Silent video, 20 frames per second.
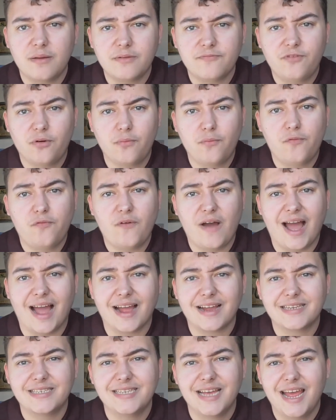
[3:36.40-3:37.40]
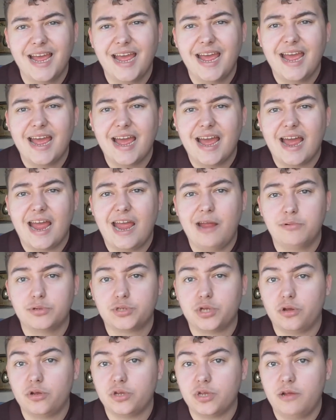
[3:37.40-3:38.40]
Fun fact, it
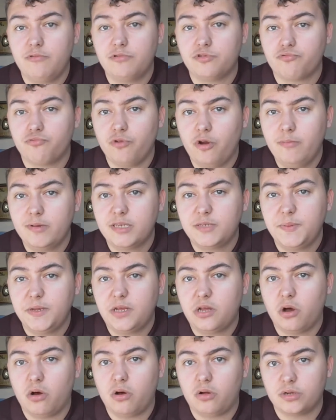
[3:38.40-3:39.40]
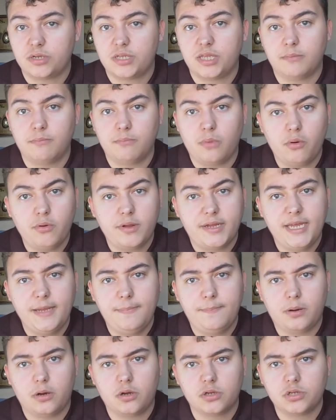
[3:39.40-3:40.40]
was all it was rumored to be called the
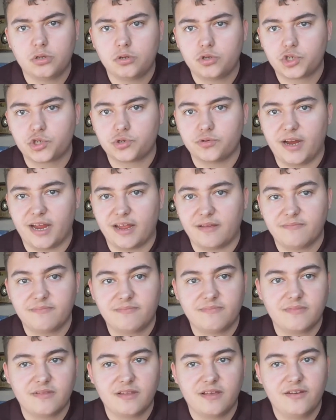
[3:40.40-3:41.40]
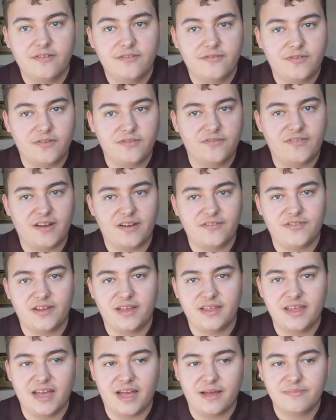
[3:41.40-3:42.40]
Monkey Puzzle Tree. Fun fact
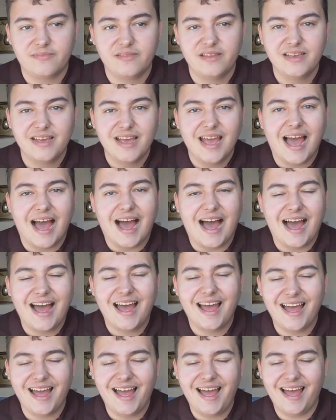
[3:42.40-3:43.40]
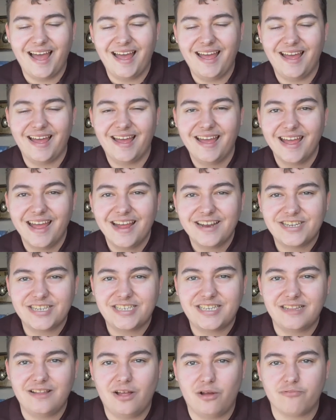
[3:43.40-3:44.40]
for you there. Uh,
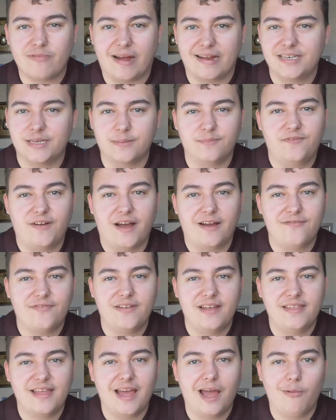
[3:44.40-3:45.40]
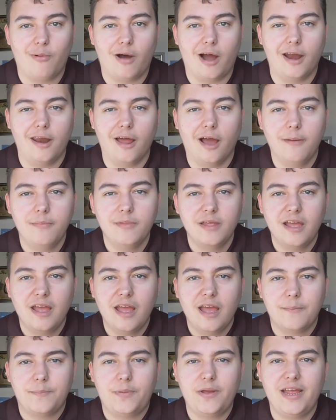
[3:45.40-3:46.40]
just a little random fact for you there. Why not?
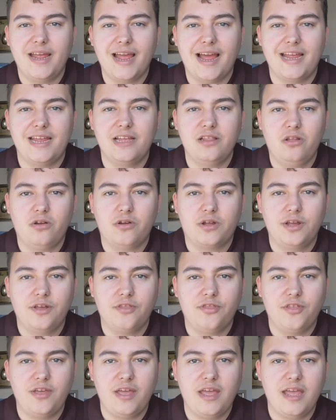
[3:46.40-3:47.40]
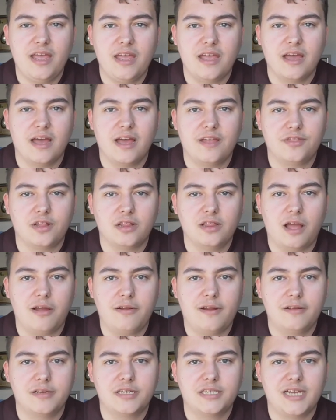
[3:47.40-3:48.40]
But yeah, you look at the the
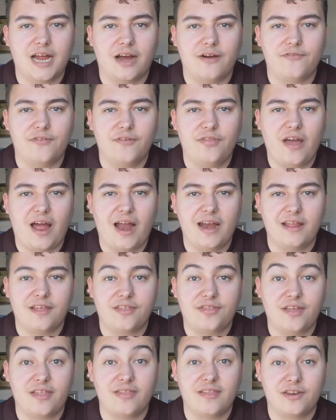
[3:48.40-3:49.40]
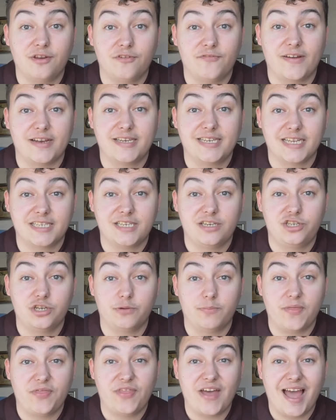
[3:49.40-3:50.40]
logo style for that, and you think they do a fantastic
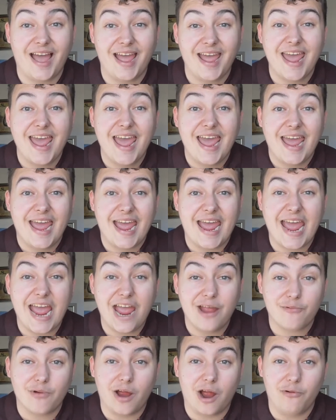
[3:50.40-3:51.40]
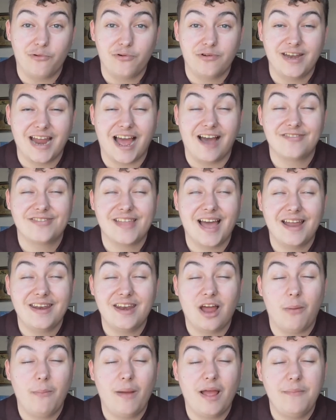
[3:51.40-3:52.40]
job at that. Hero. Now
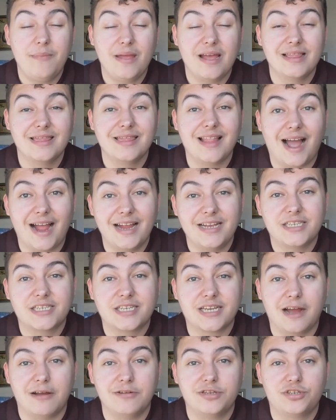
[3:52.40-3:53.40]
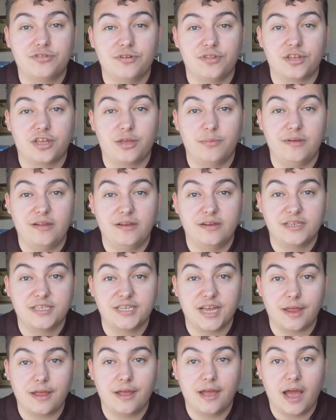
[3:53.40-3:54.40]
that not maybe a light coaster in the
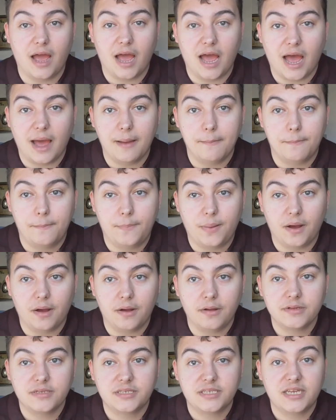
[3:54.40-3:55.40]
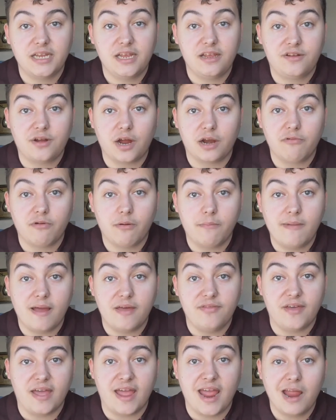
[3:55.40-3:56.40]
community, uh, but you got to
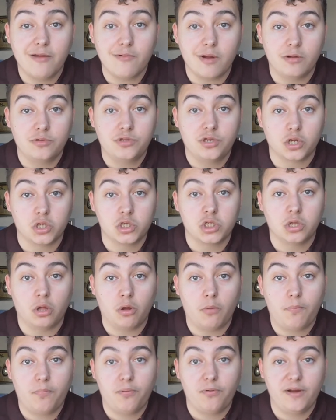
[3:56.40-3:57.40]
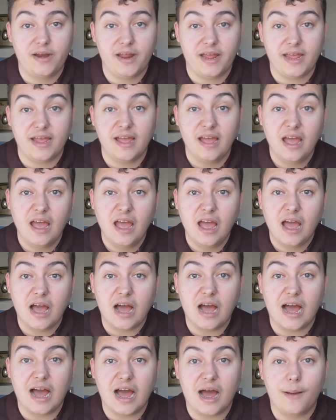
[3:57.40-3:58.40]
admit the Hero does look pretty,
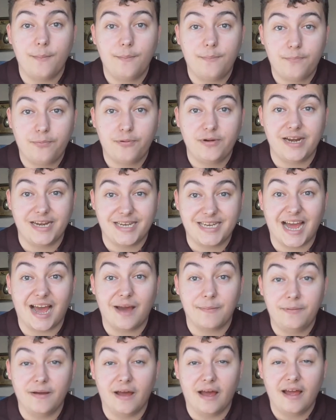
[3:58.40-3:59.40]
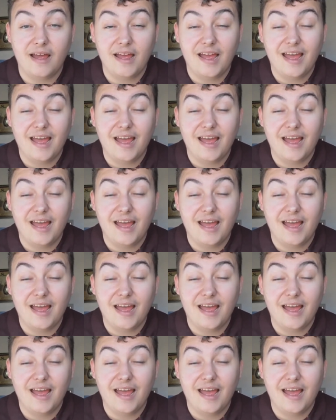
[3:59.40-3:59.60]
uh, pretty dapper.